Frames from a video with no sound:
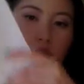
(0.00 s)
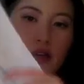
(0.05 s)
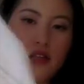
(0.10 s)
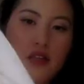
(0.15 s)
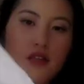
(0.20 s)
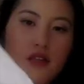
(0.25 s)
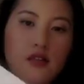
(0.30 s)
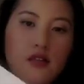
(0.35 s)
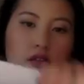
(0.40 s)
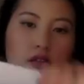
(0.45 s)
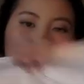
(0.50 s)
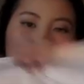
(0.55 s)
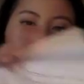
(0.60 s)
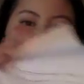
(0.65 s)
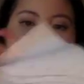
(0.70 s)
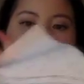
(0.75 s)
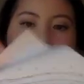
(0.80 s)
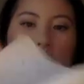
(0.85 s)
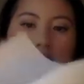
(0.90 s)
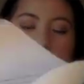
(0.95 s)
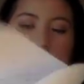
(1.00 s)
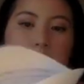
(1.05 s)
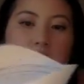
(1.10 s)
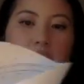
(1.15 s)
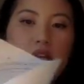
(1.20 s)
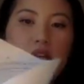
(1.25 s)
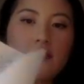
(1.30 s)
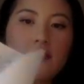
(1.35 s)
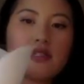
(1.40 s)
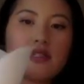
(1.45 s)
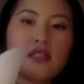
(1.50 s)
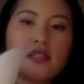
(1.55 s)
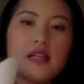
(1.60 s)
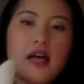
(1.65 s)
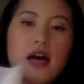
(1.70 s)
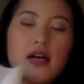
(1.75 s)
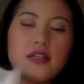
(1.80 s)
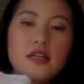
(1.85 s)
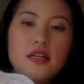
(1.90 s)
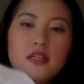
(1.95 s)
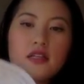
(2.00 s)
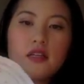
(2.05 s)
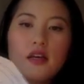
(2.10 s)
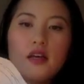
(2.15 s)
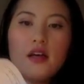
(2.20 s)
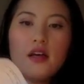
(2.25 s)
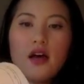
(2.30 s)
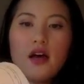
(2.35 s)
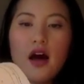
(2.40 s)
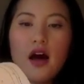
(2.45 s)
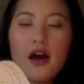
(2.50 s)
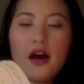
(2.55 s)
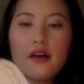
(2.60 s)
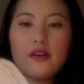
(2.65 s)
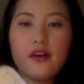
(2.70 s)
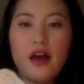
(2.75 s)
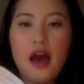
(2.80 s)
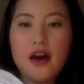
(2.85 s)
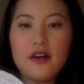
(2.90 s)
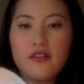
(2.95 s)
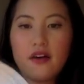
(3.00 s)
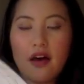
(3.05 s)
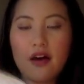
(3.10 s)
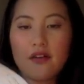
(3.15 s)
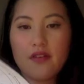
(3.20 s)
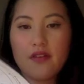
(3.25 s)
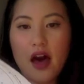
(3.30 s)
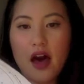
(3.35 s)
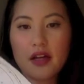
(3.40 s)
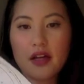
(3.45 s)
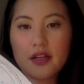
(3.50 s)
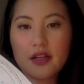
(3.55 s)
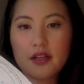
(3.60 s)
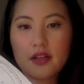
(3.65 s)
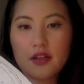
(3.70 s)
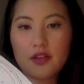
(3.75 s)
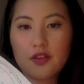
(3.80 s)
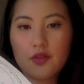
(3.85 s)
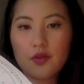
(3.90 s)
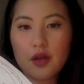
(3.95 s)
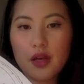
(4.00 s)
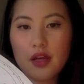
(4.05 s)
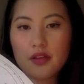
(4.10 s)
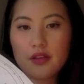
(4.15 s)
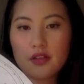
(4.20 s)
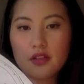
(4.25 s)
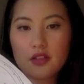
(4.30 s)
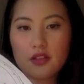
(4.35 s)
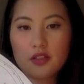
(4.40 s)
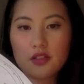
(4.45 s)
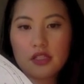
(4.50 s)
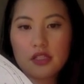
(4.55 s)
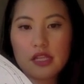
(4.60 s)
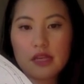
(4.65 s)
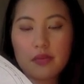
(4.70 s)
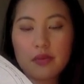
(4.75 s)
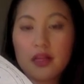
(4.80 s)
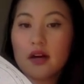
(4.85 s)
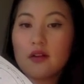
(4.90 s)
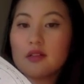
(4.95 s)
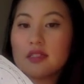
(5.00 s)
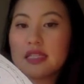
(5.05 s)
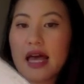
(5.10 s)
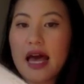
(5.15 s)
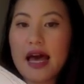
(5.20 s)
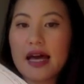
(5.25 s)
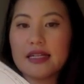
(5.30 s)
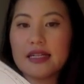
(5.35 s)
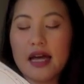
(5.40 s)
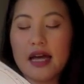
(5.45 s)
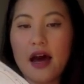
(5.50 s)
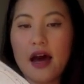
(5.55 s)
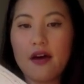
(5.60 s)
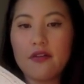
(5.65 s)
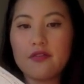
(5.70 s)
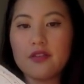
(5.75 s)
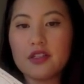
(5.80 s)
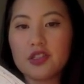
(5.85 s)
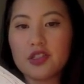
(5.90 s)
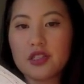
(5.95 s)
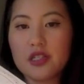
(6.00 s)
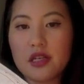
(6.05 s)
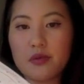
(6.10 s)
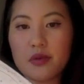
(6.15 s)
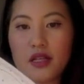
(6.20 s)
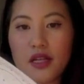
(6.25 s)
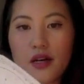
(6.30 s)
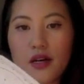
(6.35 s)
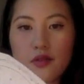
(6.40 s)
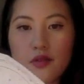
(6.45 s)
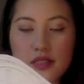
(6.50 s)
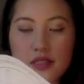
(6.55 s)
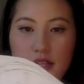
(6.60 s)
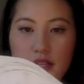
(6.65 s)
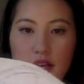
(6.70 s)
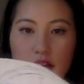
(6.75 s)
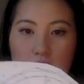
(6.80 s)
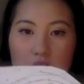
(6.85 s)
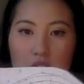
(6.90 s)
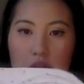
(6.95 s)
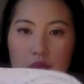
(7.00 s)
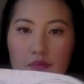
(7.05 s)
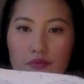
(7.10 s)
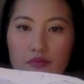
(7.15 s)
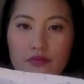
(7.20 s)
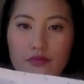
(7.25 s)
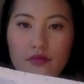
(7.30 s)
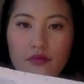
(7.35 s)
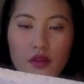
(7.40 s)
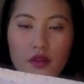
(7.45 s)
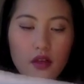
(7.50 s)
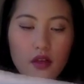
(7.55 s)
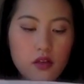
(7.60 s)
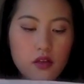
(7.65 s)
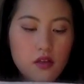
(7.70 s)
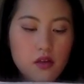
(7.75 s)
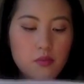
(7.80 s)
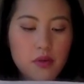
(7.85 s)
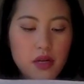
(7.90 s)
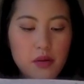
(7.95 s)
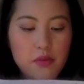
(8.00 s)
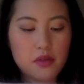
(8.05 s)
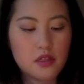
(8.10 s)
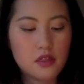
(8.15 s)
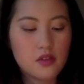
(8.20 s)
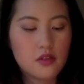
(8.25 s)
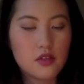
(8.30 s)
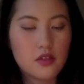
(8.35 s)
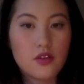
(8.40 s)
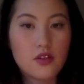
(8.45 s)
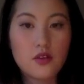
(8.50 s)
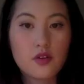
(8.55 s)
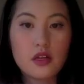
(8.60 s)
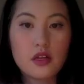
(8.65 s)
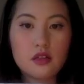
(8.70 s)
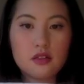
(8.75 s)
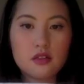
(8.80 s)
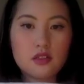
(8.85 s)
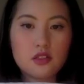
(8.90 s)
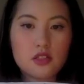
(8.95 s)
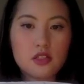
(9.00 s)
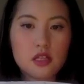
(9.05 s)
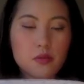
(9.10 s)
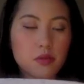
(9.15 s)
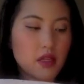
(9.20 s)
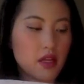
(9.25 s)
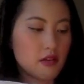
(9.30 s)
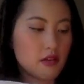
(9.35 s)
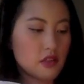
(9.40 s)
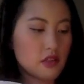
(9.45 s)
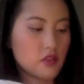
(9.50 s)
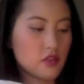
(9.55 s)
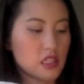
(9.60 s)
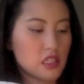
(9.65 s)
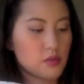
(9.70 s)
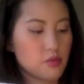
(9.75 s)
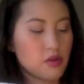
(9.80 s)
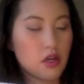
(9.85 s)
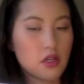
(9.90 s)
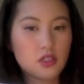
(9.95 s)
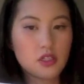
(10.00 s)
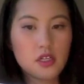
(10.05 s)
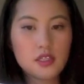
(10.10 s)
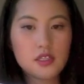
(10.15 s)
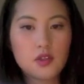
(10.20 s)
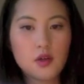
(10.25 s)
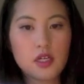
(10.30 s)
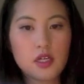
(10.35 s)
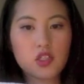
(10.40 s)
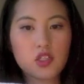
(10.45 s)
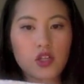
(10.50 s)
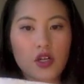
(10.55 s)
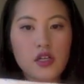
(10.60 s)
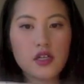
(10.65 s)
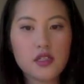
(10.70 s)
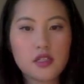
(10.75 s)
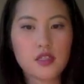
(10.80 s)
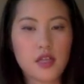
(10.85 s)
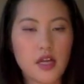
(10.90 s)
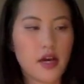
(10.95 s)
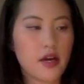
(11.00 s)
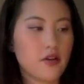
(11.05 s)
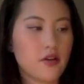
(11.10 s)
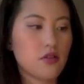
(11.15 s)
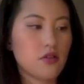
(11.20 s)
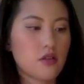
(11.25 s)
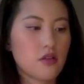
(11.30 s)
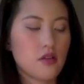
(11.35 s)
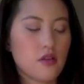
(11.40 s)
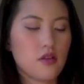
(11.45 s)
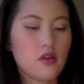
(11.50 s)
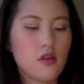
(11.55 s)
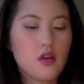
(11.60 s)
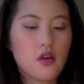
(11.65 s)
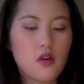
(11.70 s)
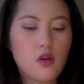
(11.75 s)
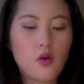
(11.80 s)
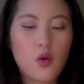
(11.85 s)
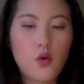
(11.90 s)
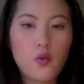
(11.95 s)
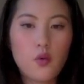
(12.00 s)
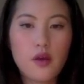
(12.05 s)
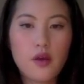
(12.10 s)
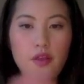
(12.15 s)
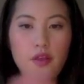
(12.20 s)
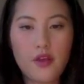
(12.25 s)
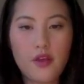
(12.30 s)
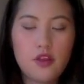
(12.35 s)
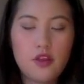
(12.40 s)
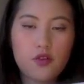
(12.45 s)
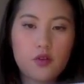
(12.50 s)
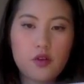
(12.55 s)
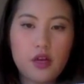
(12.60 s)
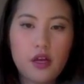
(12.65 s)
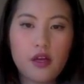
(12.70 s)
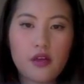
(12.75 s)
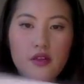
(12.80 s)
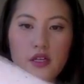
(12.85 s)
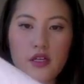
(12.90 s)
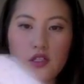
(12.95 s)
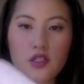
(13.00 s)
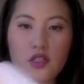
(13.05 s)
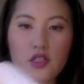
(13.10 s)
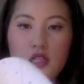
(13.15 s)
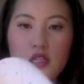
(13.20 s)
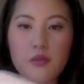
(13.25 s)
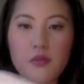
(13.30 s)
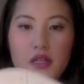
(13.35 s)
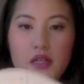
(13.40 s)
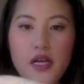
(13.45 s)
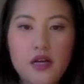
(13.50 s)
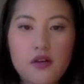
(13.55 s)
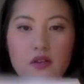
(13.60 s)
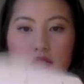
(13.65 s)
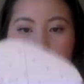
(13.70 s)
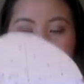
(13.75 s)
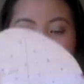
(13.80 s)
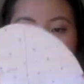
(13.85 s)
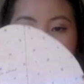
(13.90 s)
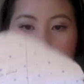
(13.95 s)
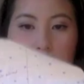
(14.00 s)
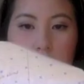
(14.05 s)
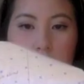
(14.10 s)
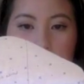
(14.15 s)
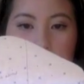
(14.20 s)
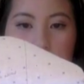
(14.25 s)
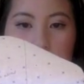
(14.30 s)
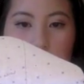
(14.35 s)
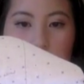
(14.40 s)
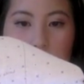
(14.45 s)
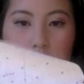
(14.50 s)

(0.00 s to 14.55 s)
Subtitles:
with seam allowances added. I have added a 3/8 inch seam allowance and a 1/2 inch seam allowance, but I'm going to use a 3/8 inch seam allowance for this project. So I traced it out with a 3/8 inch seam allowance and made it into